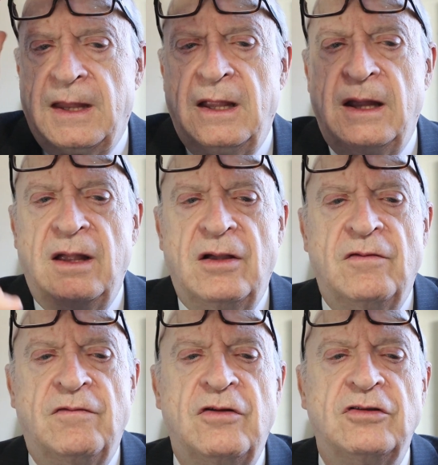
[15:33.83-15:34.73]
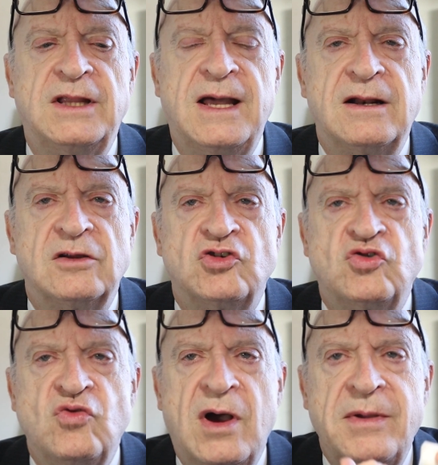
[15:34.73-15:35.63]
gently rub the
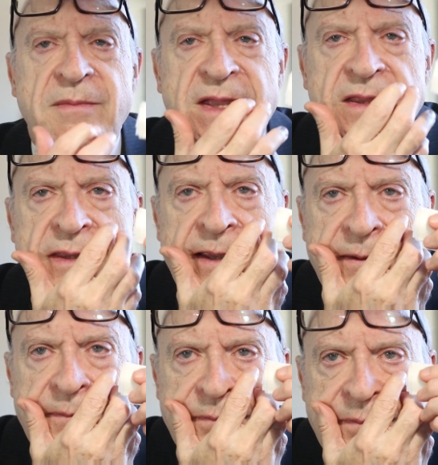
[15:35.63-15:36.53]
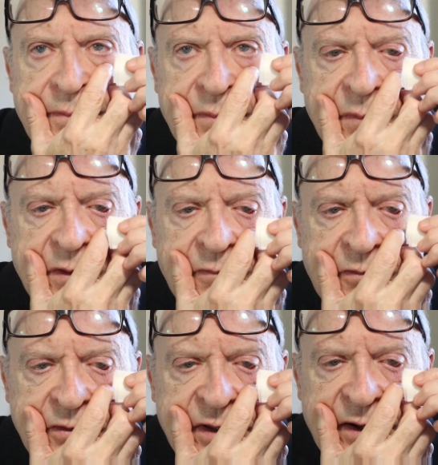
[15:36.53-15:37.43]
corner of the towel over the
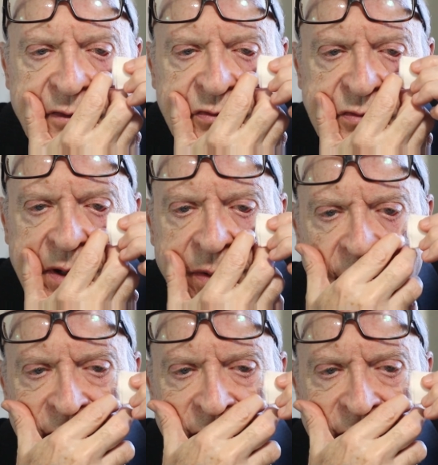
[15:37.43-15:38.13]
white bump in a